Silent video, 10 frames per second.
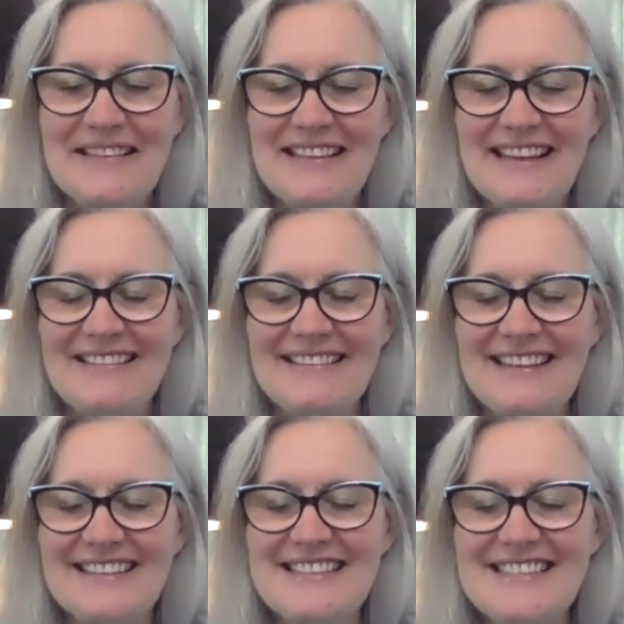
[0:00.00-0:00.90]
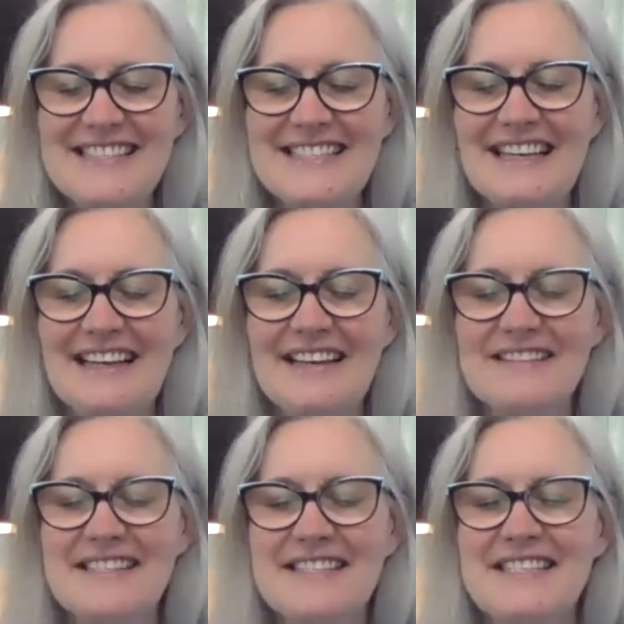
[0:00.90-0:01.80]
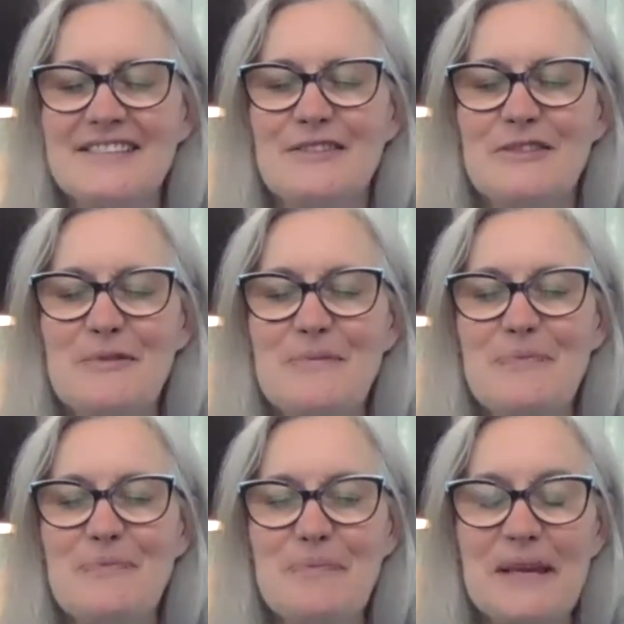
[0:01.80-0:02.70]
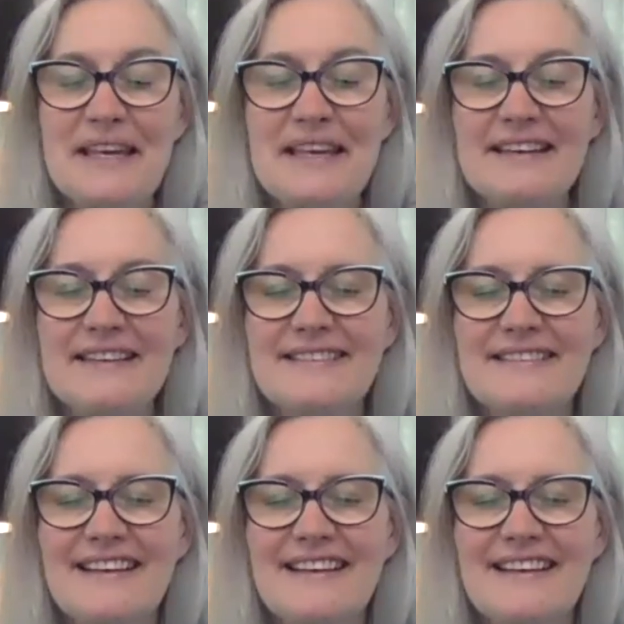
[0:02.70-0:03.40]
in that just allows us to be and